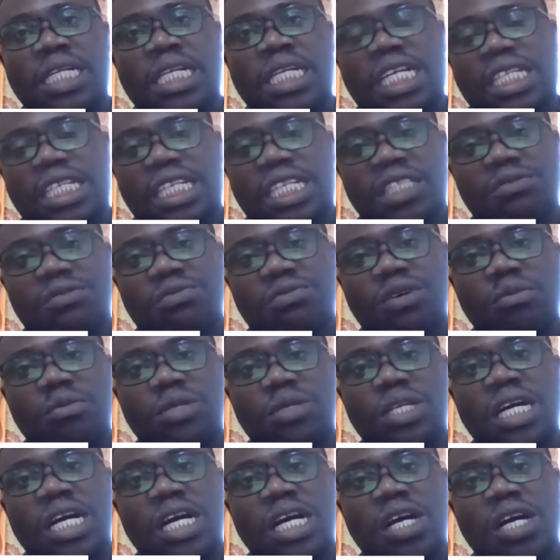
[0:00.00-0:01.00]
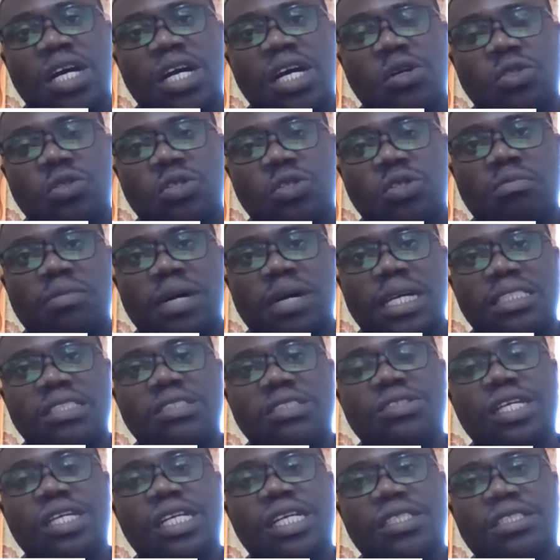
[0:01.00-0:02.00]
transforming our own raw
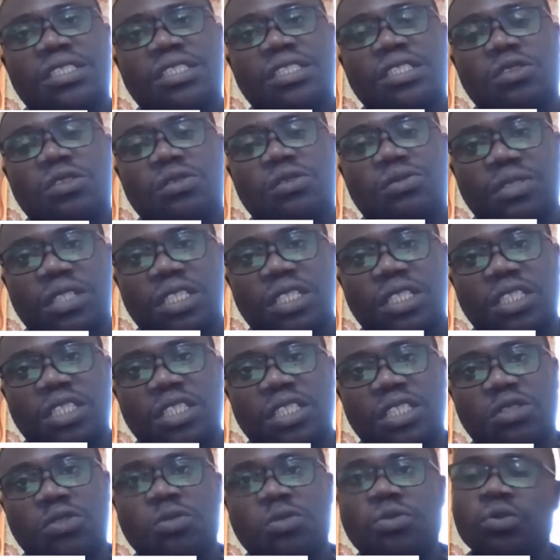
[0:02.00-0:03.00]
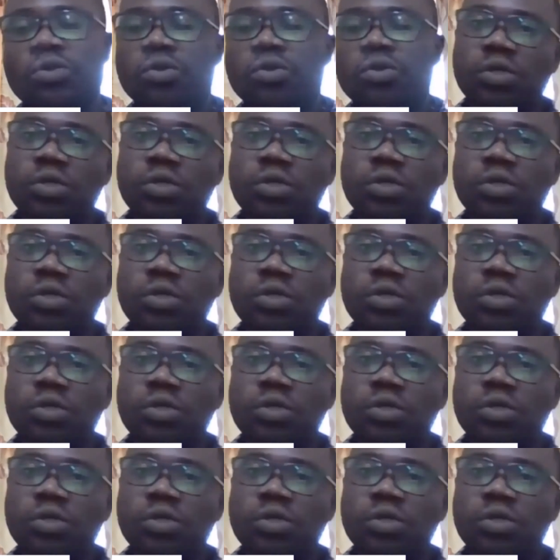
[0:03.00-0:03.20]
materials into finished goods.